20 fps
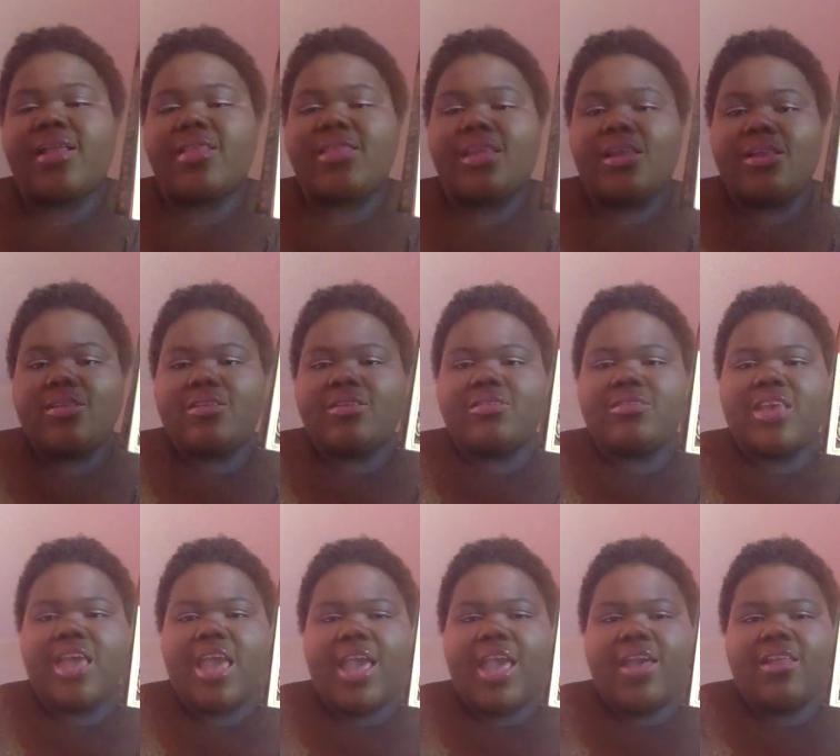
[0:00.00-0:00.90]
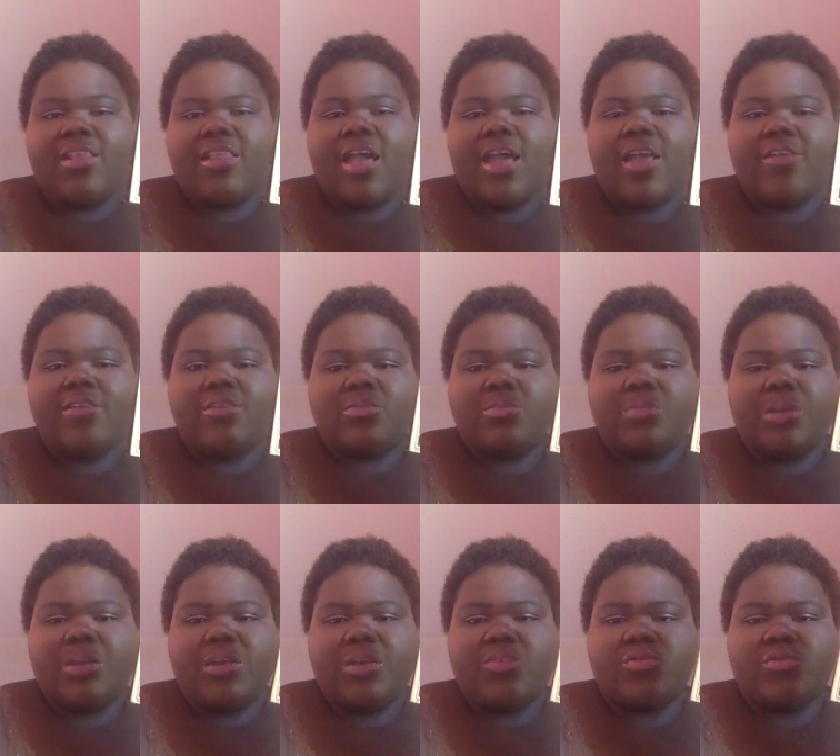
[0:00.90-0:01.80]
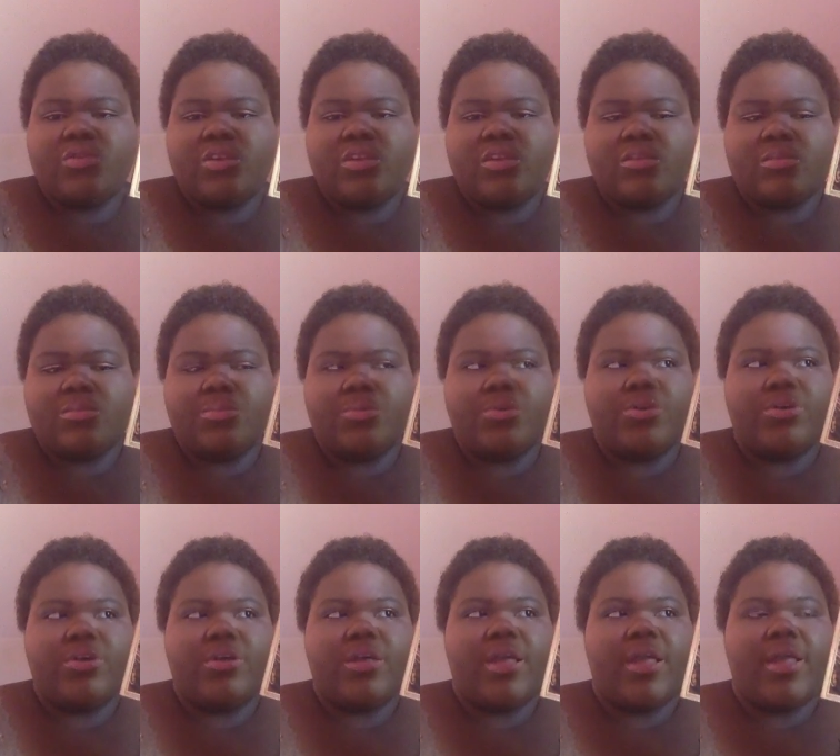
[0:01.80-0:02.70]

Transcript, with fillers: I think the tagline speaks for this book,